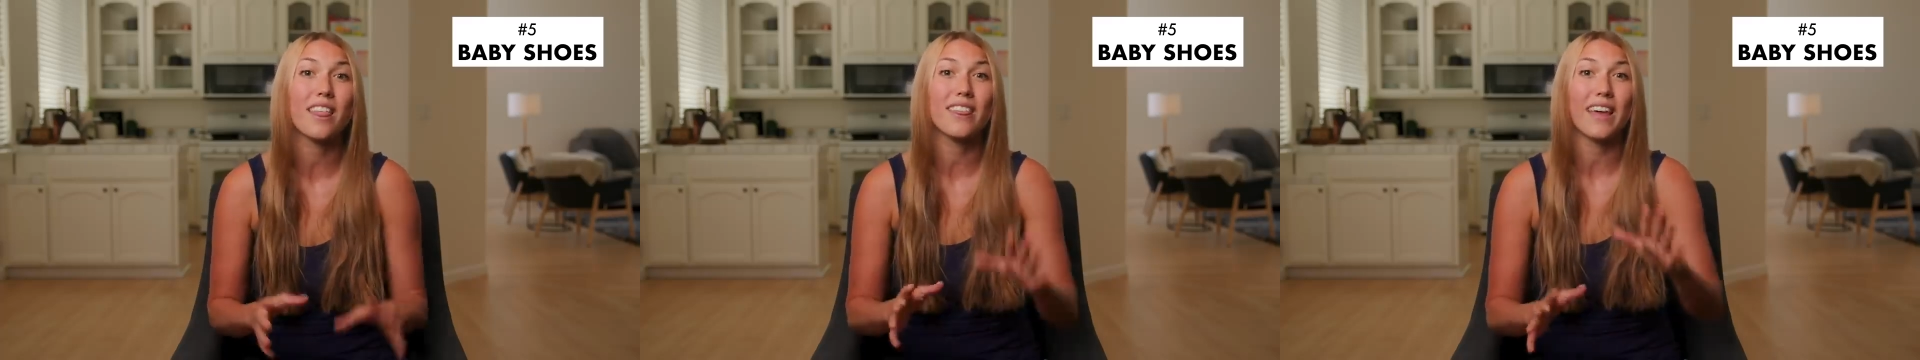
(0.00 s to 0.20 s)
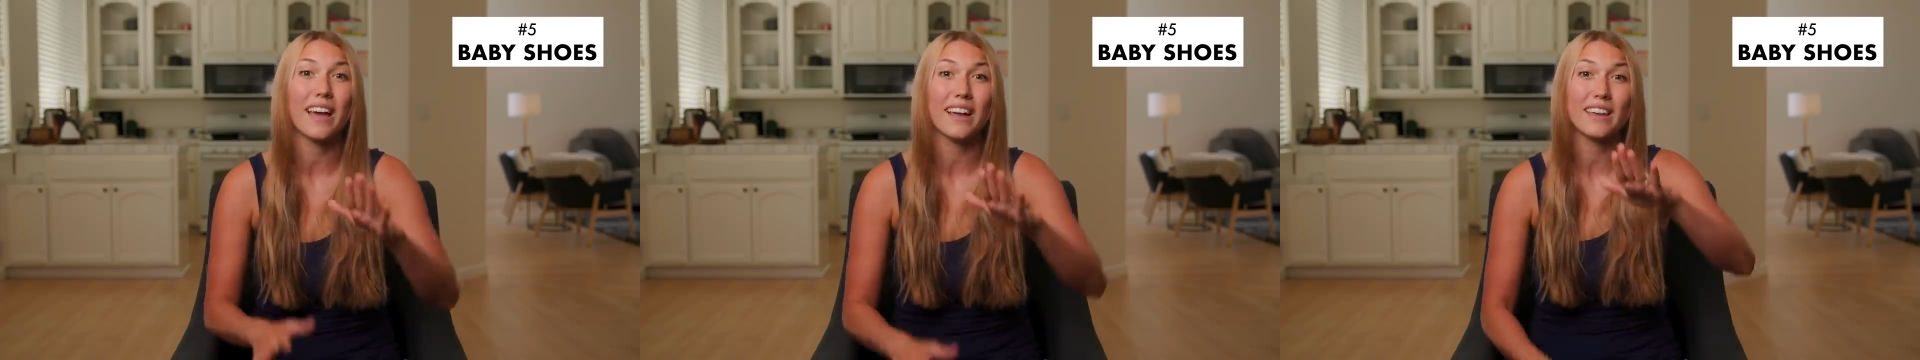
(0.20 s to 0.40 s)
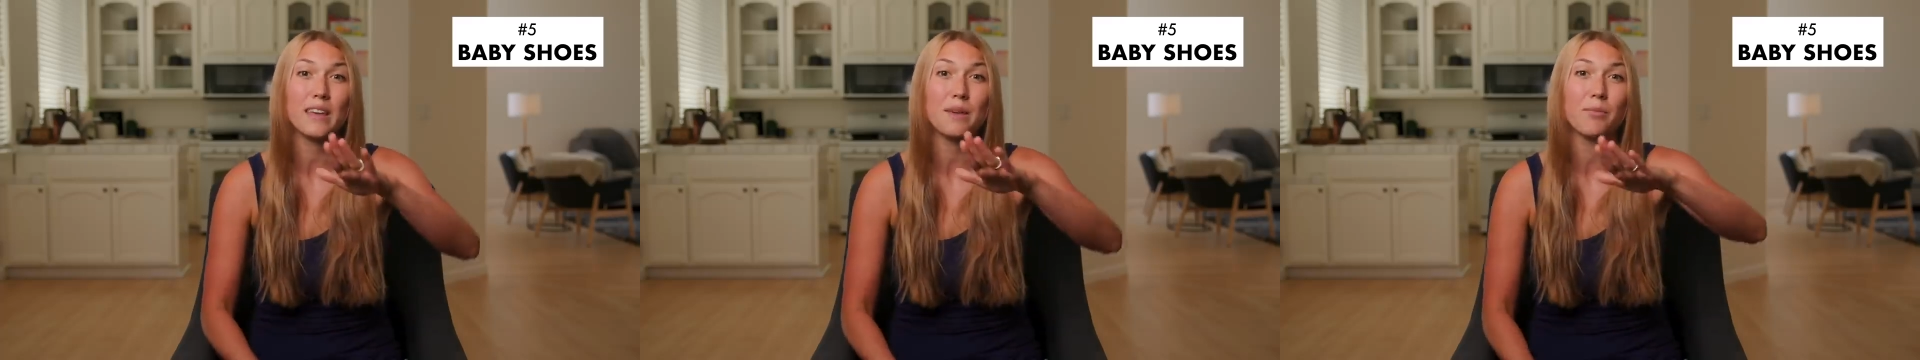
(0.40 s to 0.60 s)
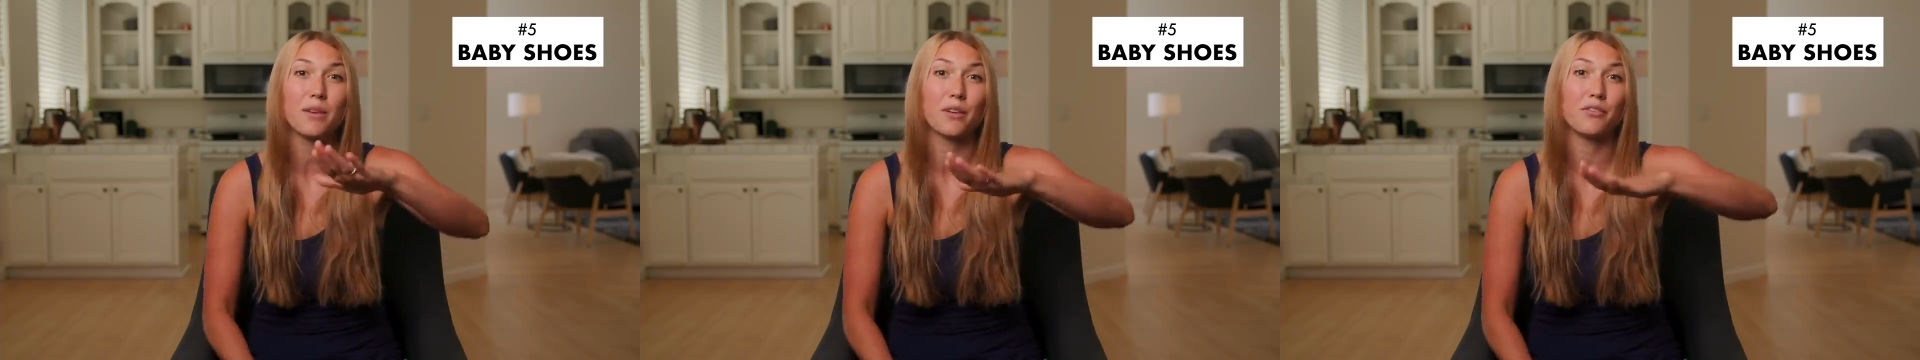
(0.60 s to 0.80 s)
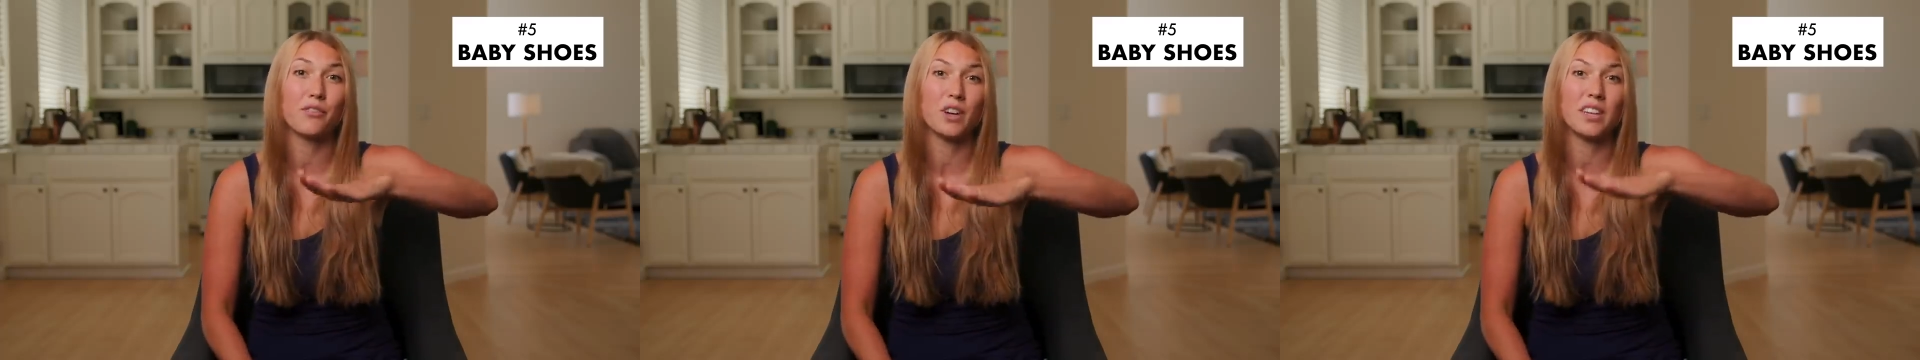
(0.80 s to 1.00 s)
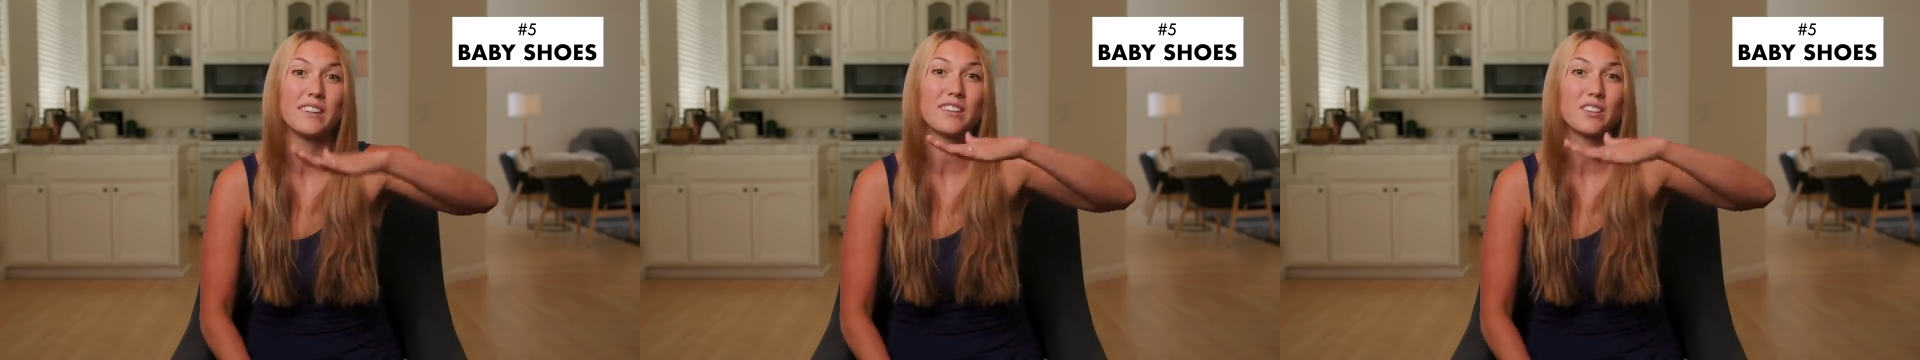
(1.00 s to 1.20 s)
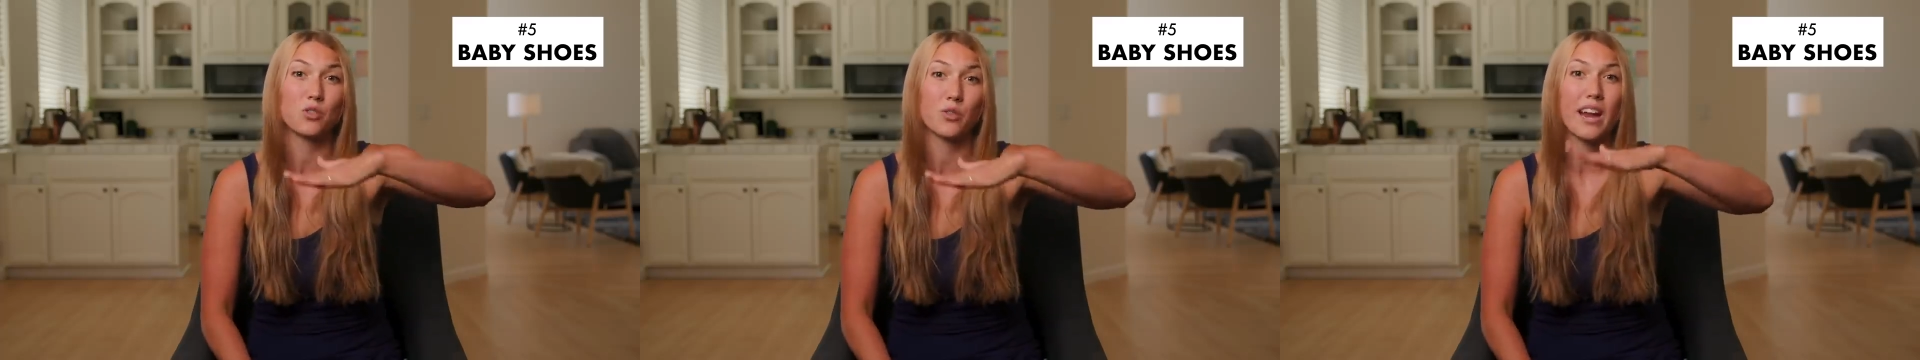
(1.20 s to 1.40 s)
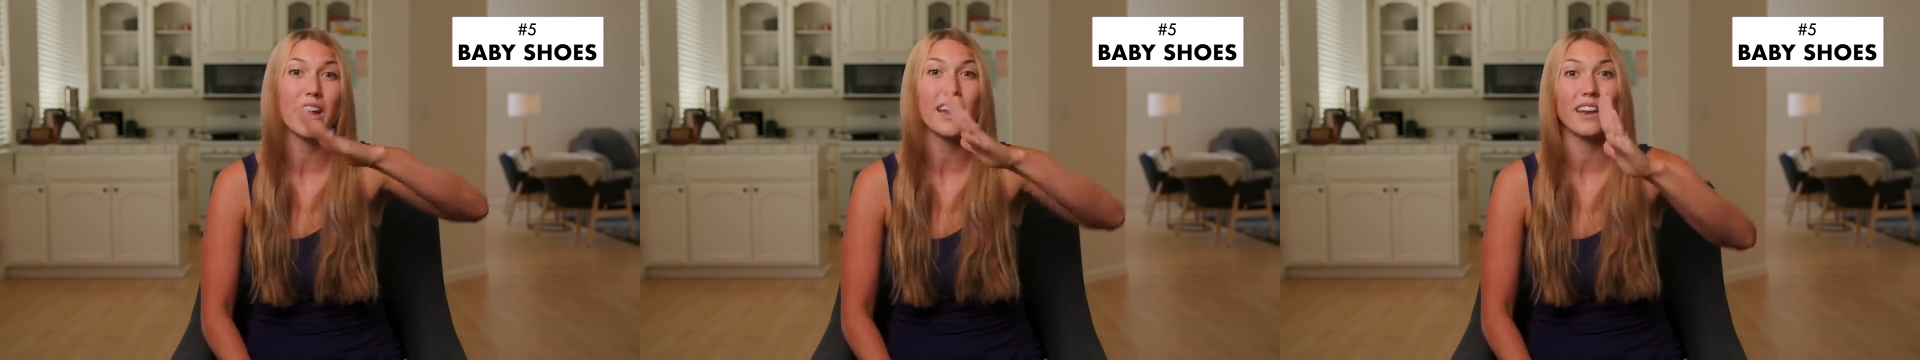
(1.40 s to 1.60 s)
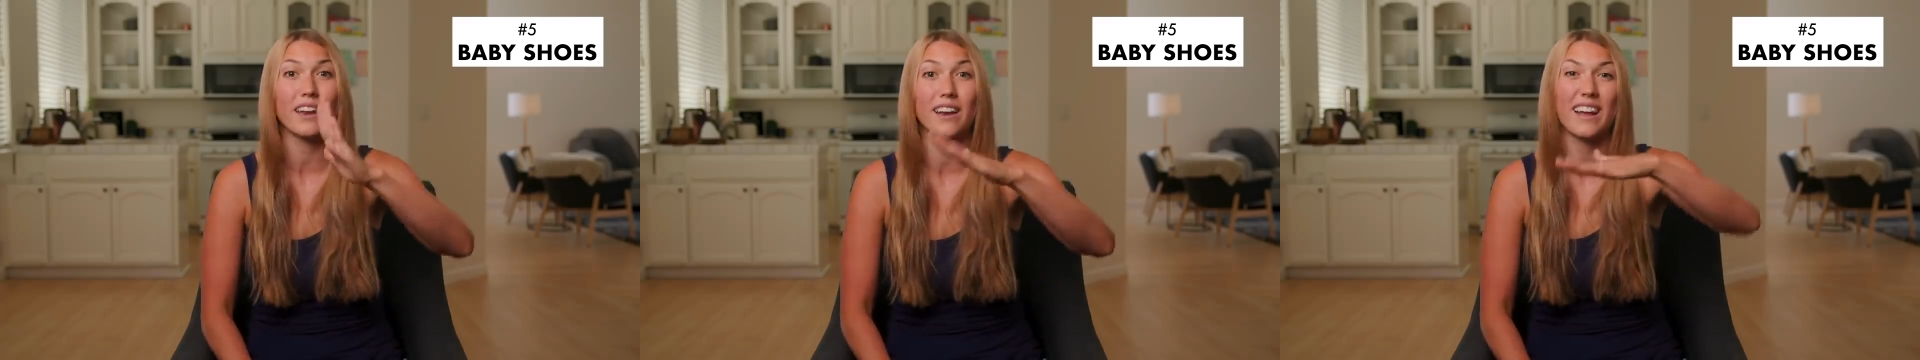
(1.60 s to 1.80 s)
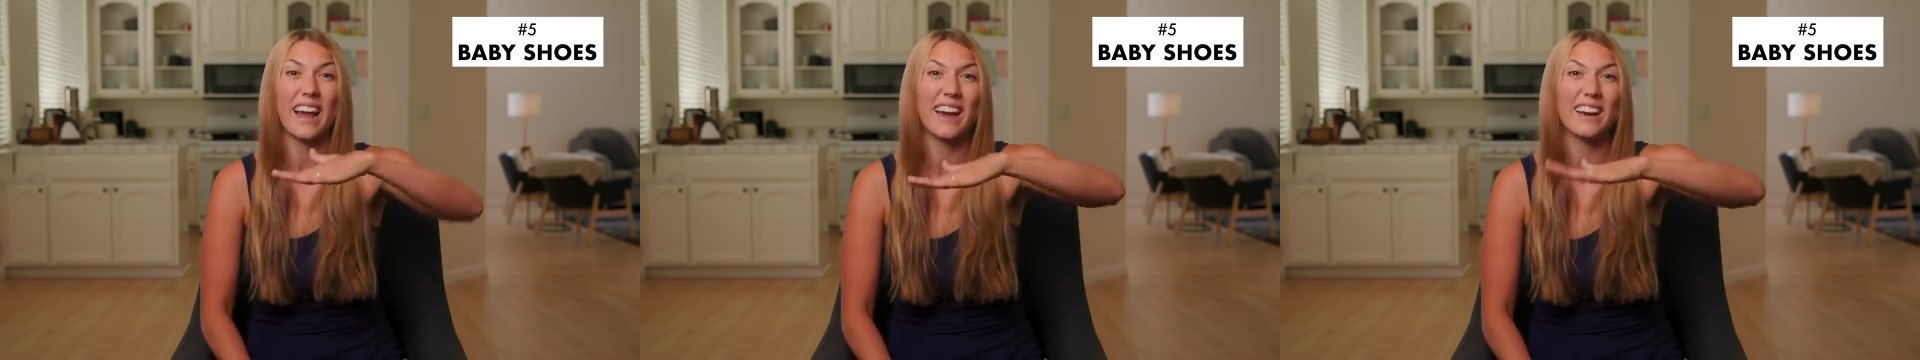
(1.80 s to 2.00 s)
that keep their foot straight
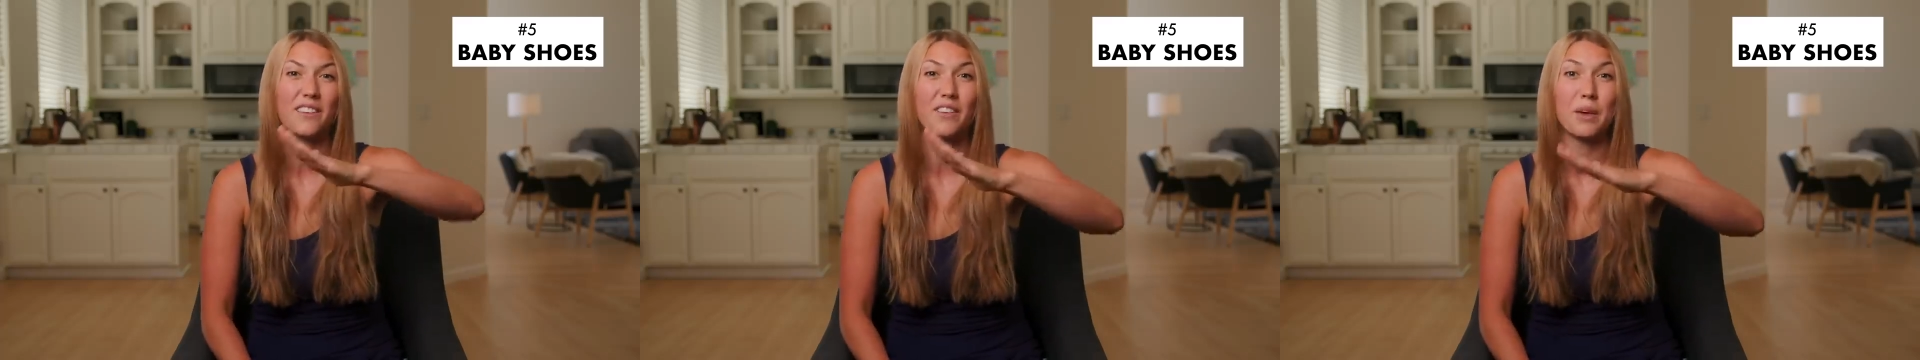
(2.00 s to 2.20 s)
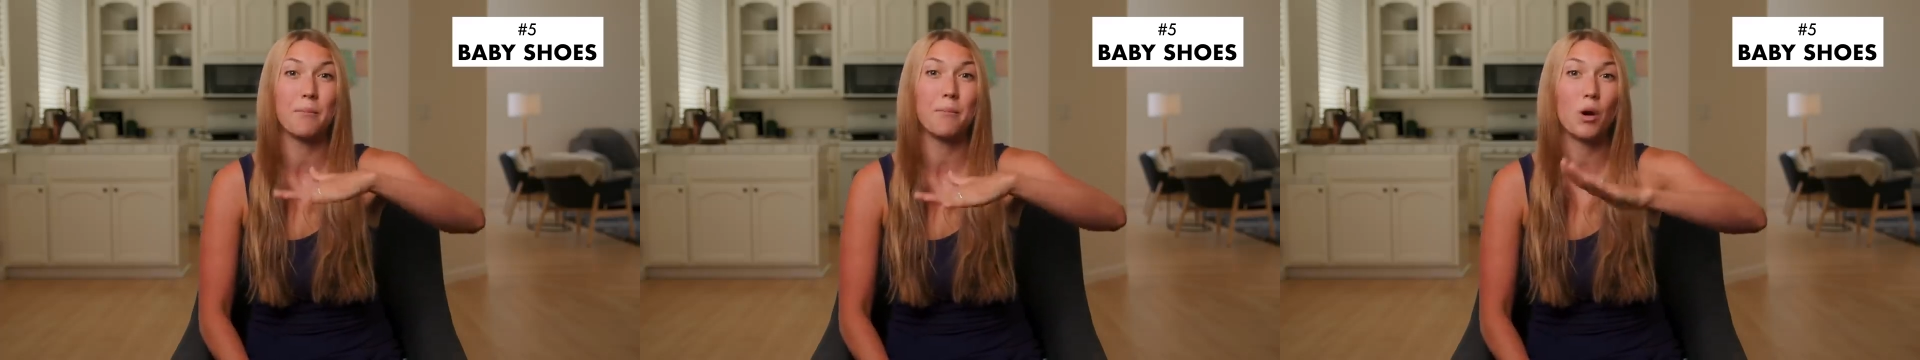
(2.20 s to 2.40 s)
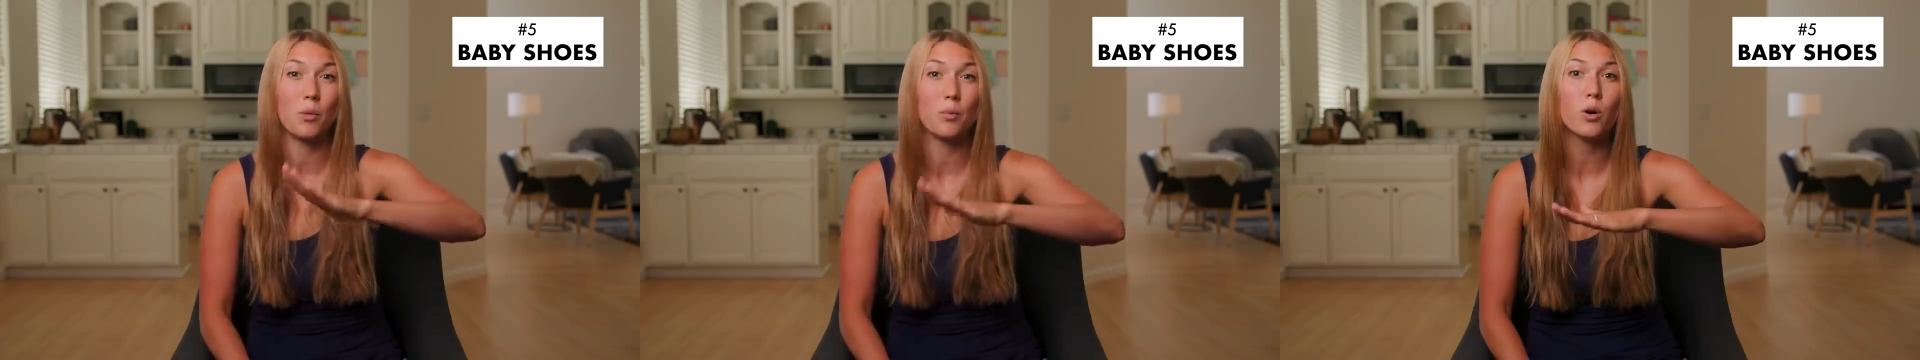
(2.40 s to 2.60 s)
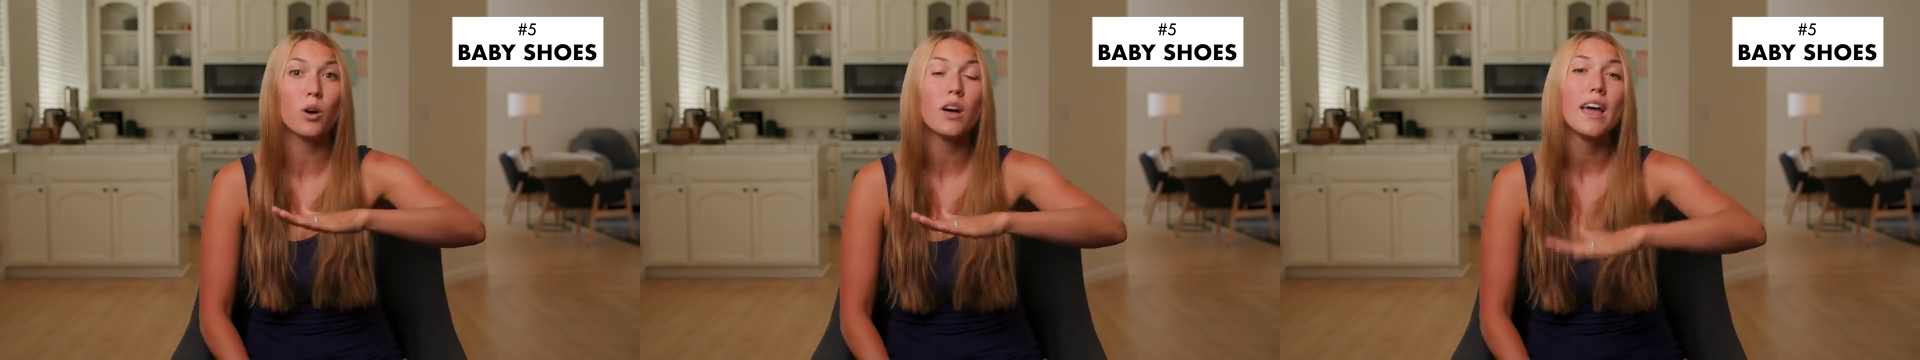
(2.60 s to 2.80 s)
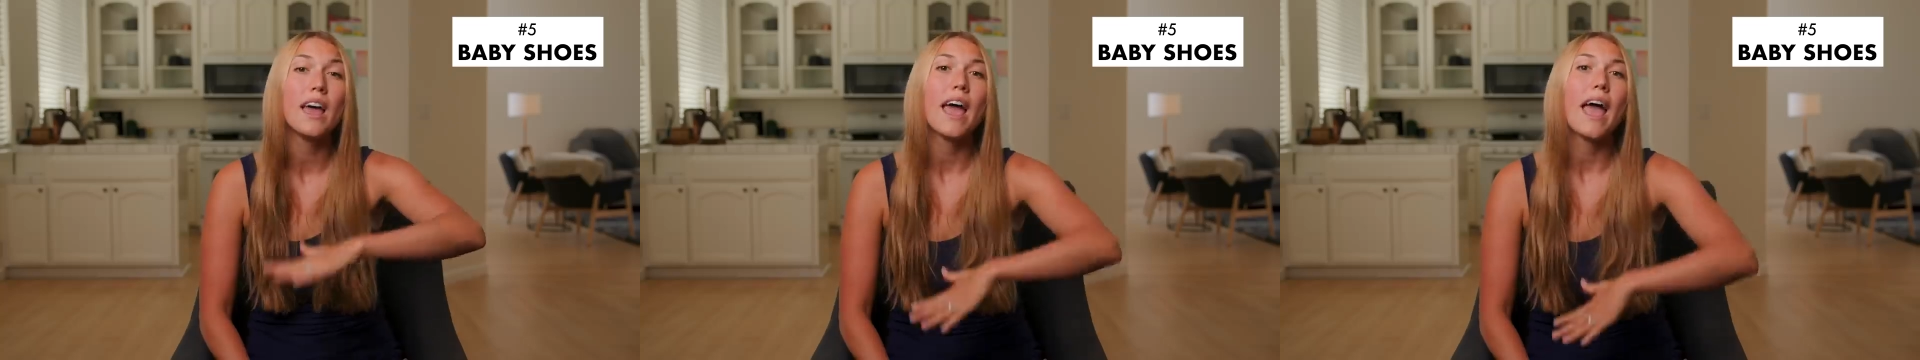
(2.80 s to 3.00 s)
and kind of immobile,